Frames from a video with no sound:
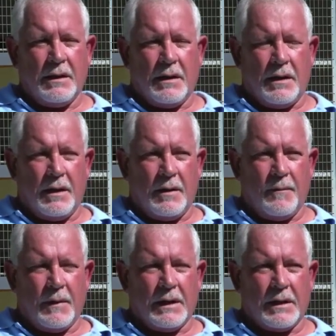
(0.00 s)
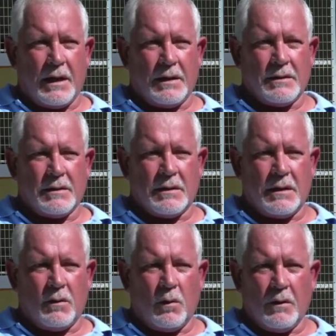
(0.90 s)
It has
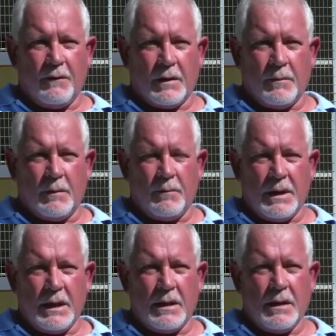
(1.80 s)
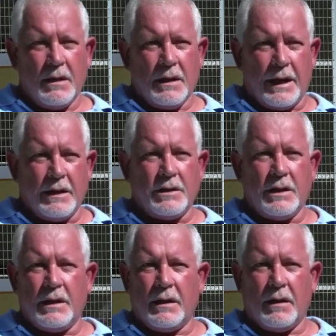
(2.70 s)
all the vitamin B
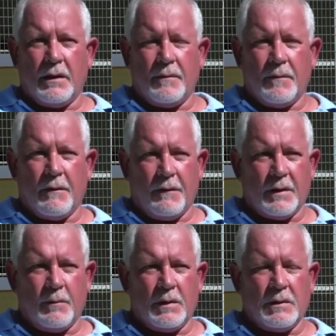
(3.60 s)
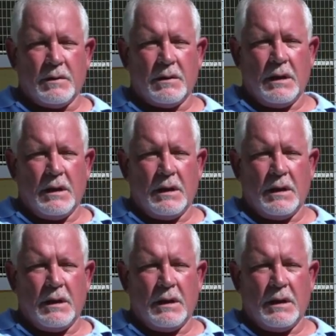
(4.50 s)
energy vitamins,